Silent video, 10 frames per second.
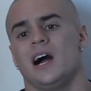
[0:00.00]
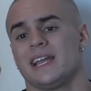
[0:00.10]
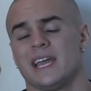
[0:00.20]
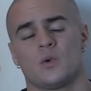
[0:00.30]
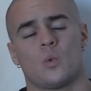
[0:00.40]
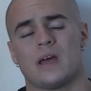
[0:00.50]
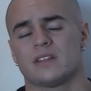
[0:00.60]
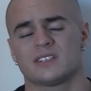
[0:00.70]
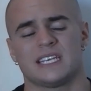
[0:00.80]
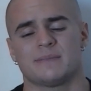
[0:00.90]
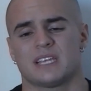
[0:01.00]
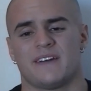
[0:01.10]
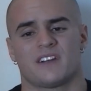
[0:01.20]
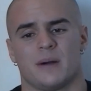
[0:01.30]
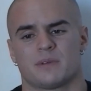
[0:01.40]
Again, Wendler seems
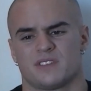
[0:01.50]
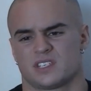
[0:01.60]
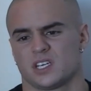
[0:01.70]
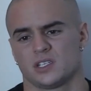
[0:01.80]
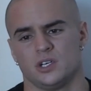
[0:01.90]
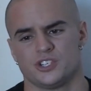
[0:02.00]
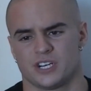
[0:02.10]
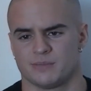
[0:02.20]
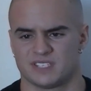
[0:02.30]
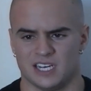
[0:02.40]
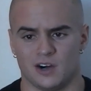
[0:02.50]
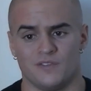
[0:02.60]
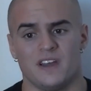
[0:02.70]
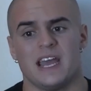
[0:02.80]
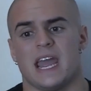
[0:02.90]
to have come to this conclusion himself.